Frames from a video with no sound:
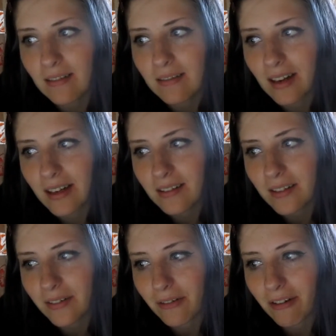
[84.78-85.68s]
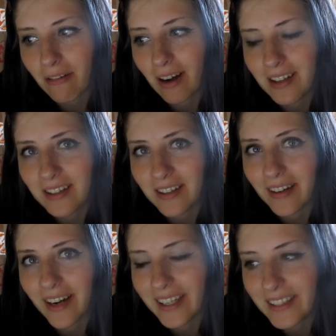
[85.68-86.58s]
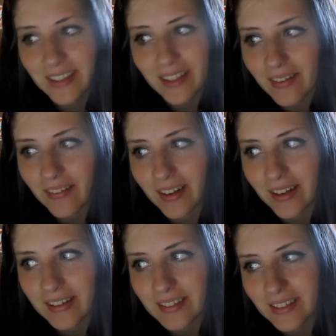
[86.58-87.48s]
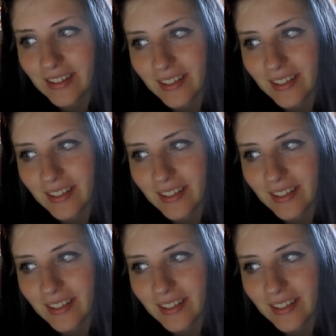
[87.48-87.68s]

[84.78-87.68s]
I don't even want to watch the rest because